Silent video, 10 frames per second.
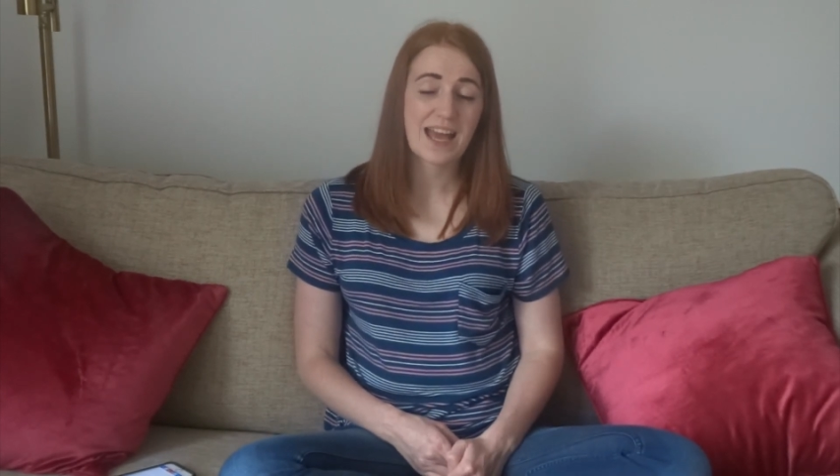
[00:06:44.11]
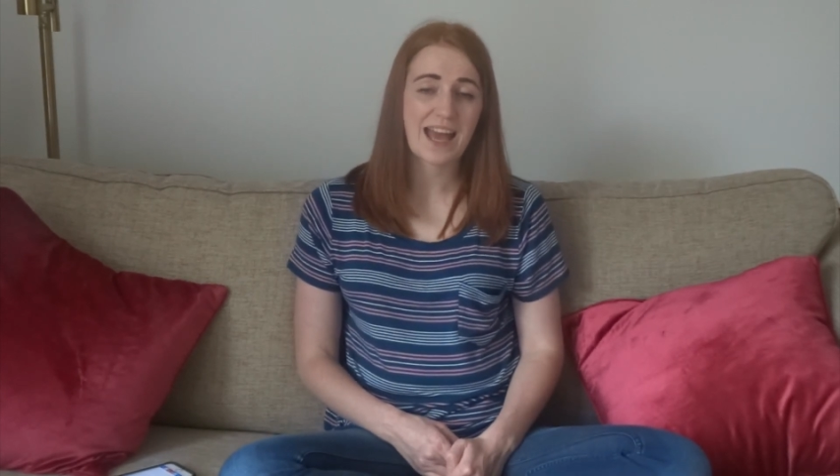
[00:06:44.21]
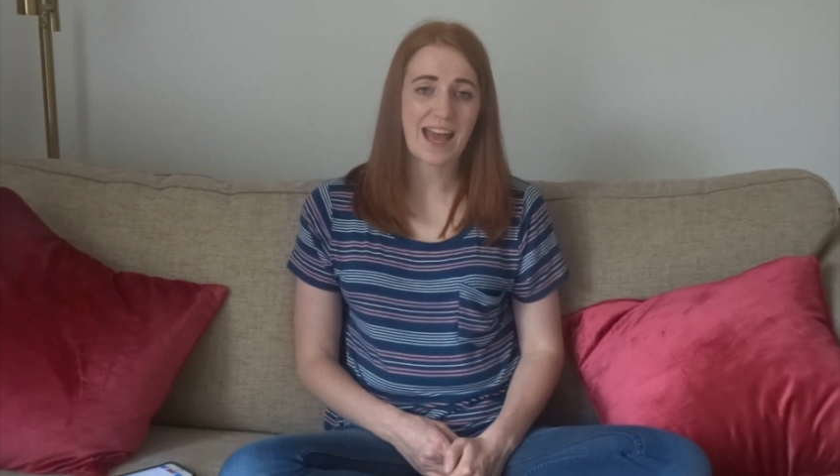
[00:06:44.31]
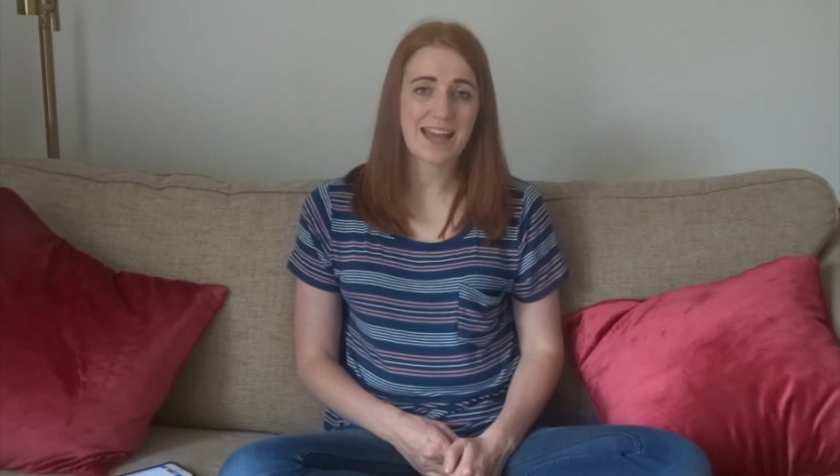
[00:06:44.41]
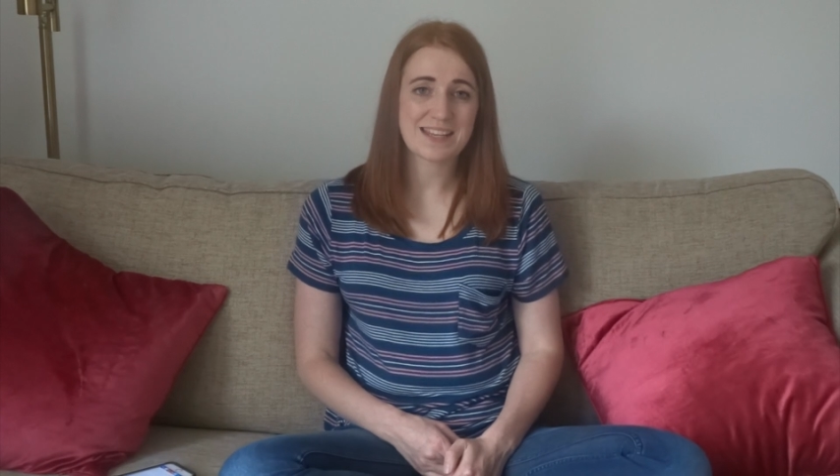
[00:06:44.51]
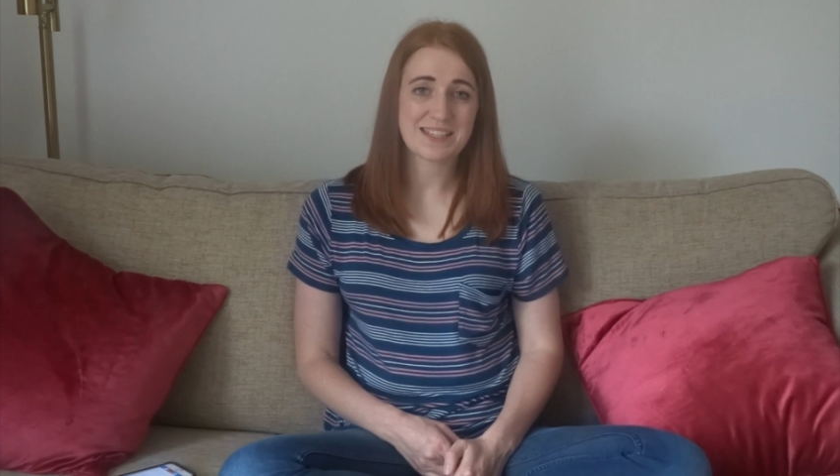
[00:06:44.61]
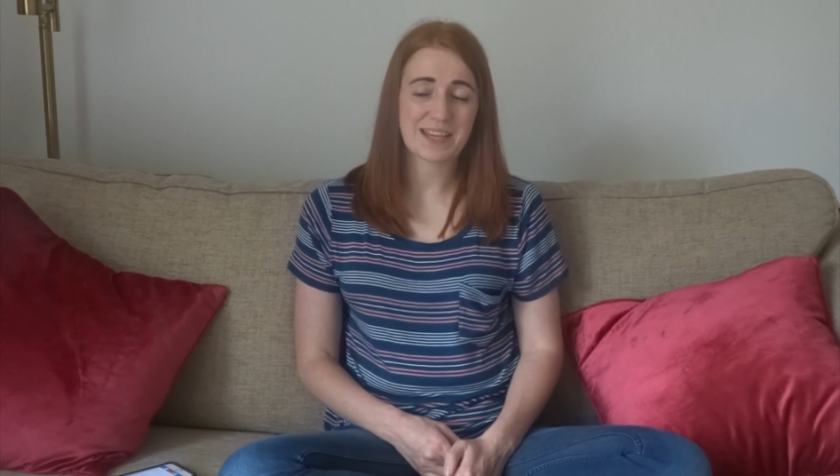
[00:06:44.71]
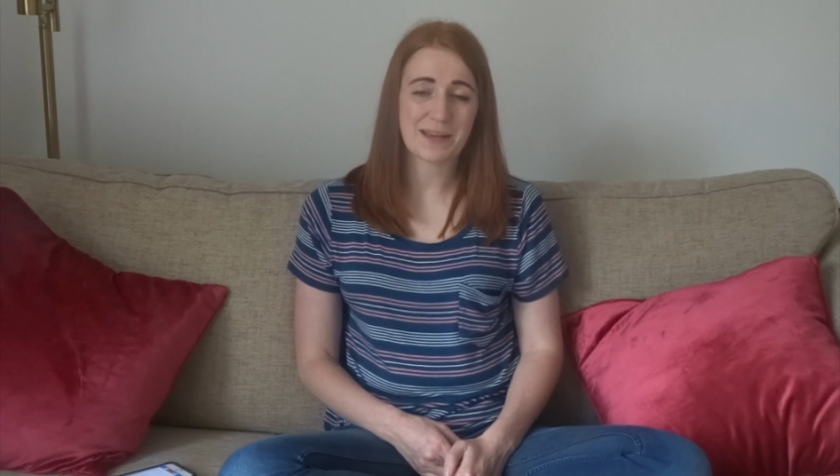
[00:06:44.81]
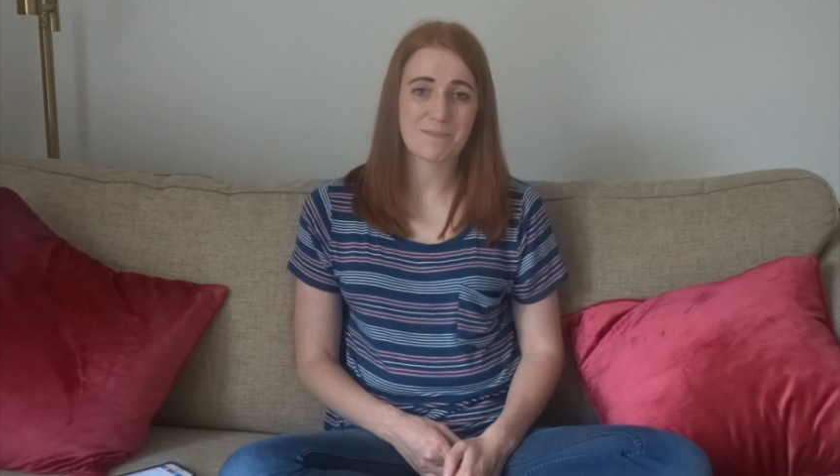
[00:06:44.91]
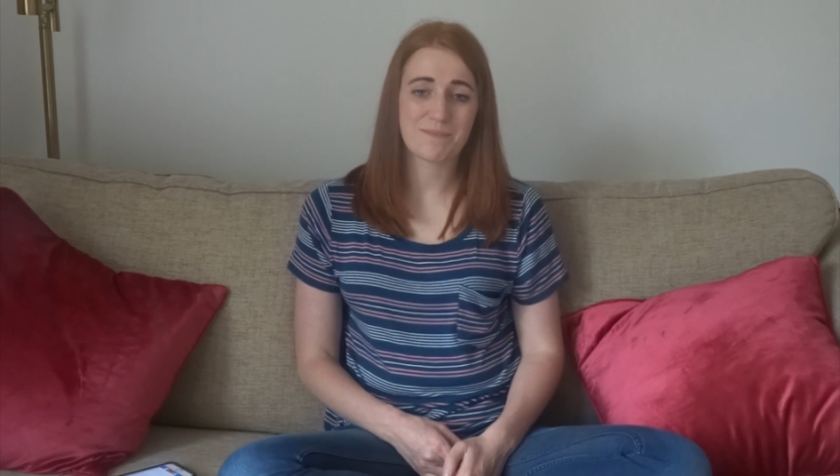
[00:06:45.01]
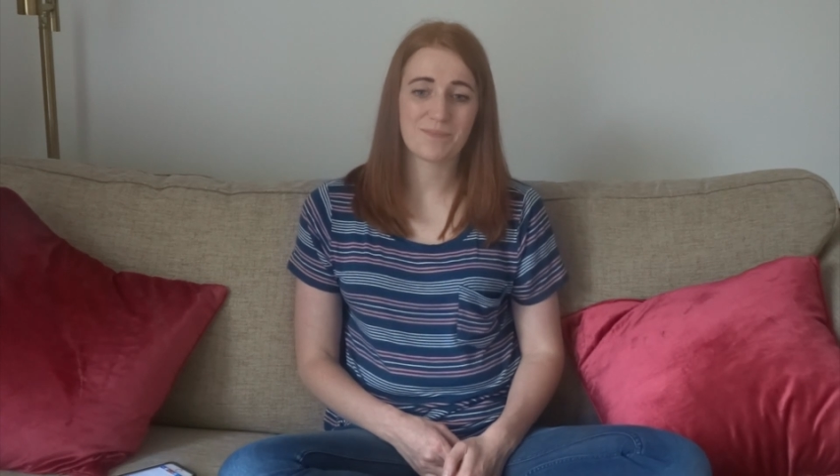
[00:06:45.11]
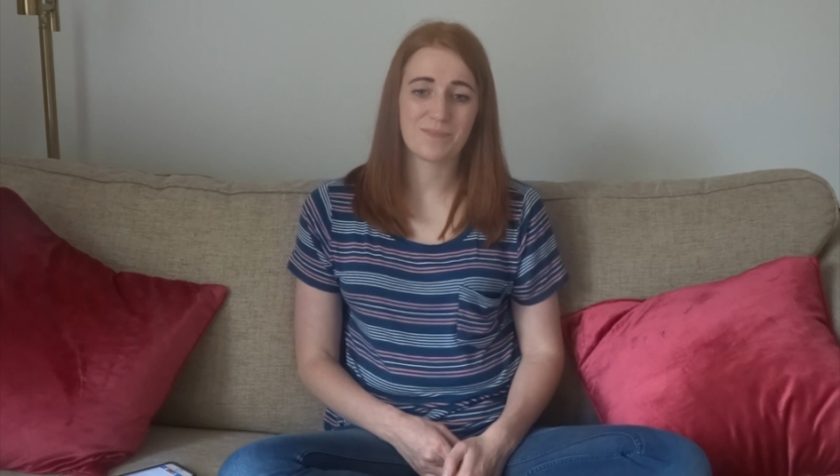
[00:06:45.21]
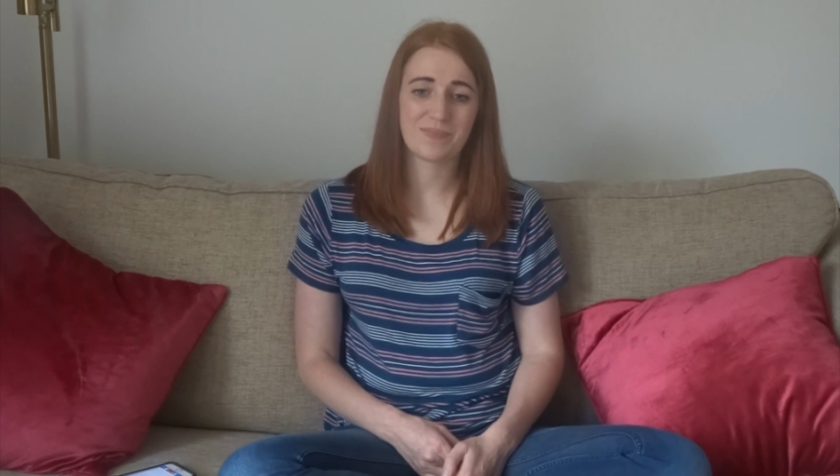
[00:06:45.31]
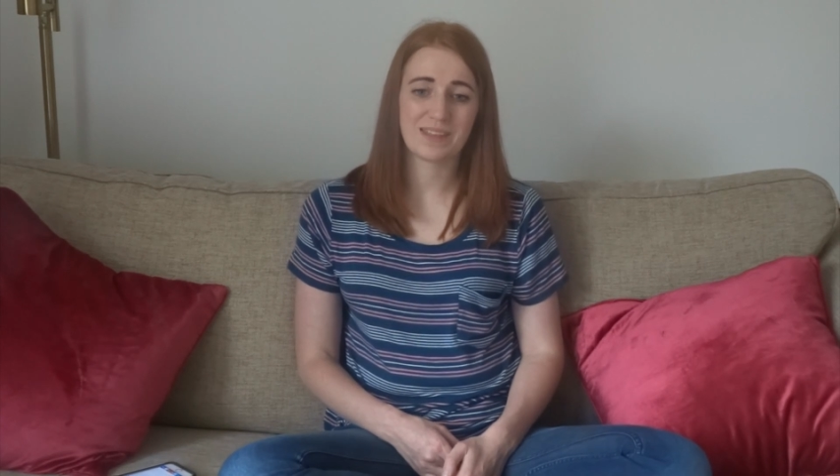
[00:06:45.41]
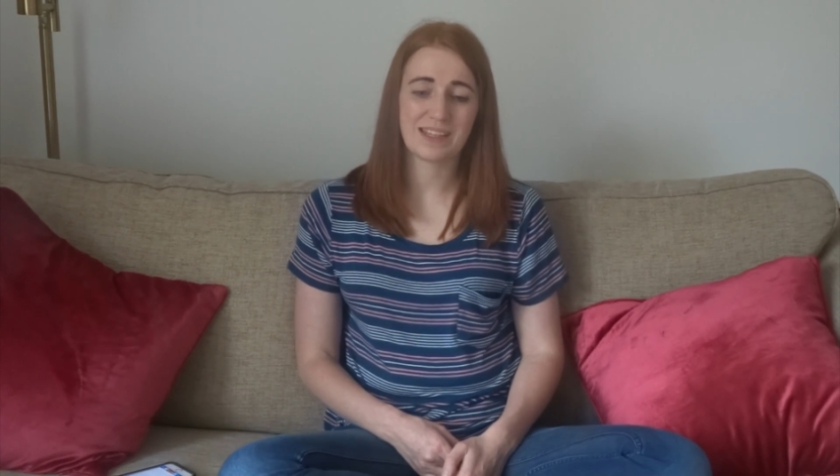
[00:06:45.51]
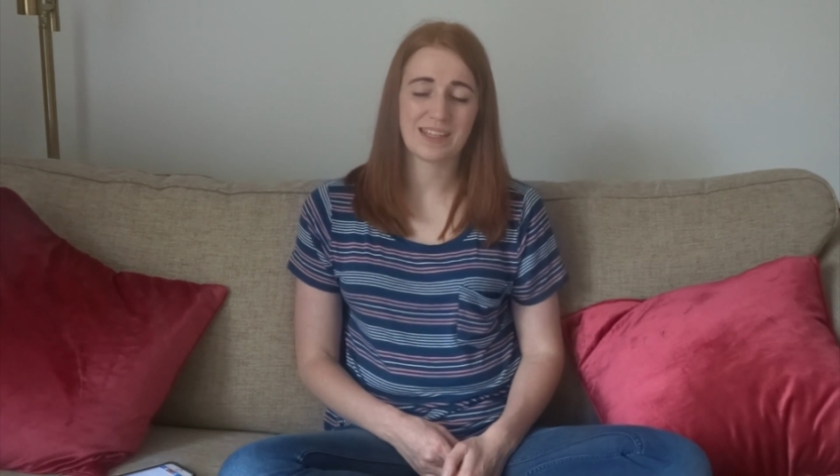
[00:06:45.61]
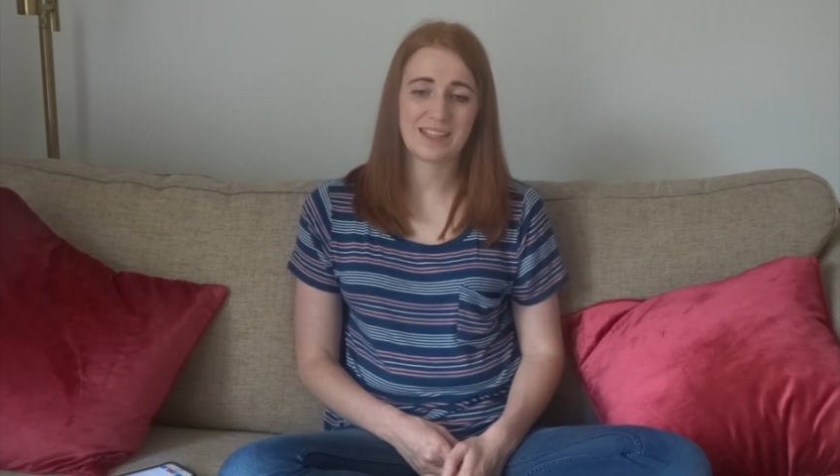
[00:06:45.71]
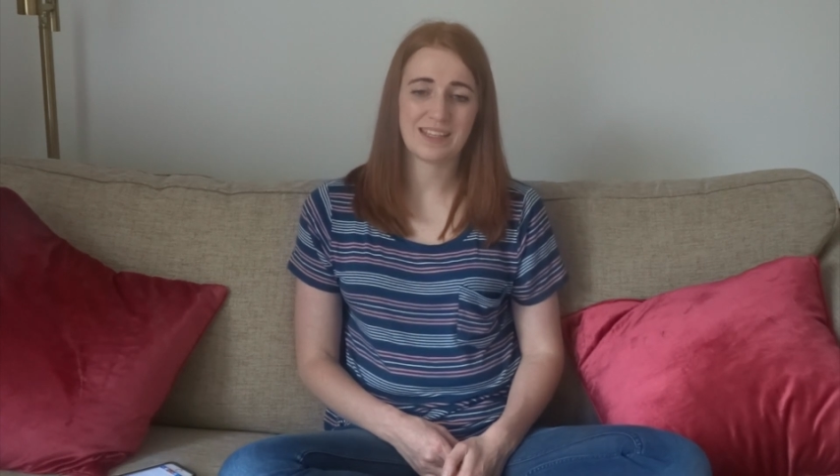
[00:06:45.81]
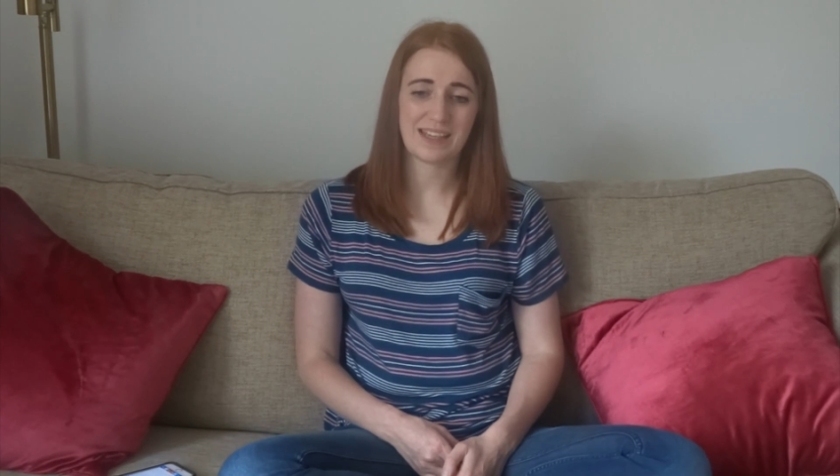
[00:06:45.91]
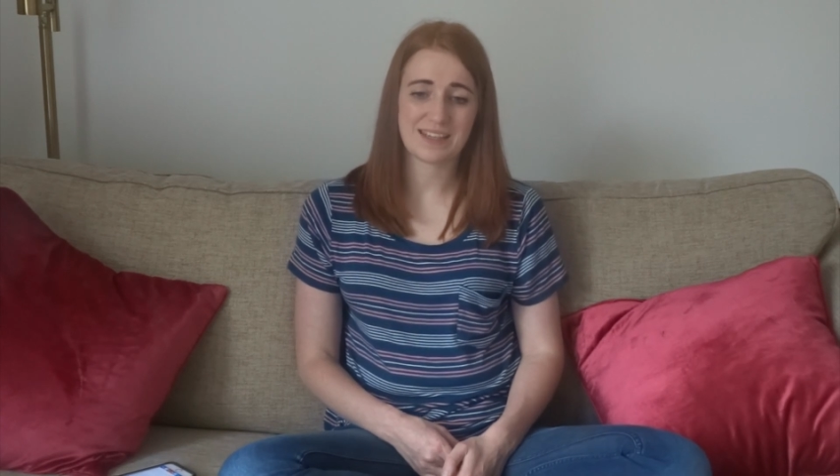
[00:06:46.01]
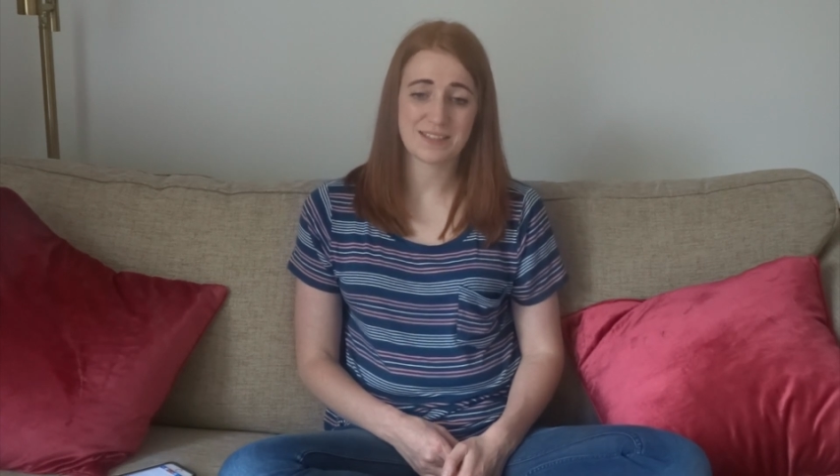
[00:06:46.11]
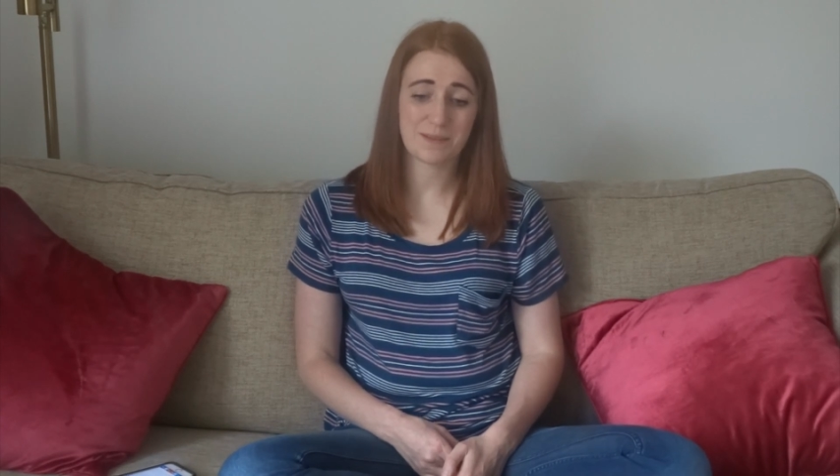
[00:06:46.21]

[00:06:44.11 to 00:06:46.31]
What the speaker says: And so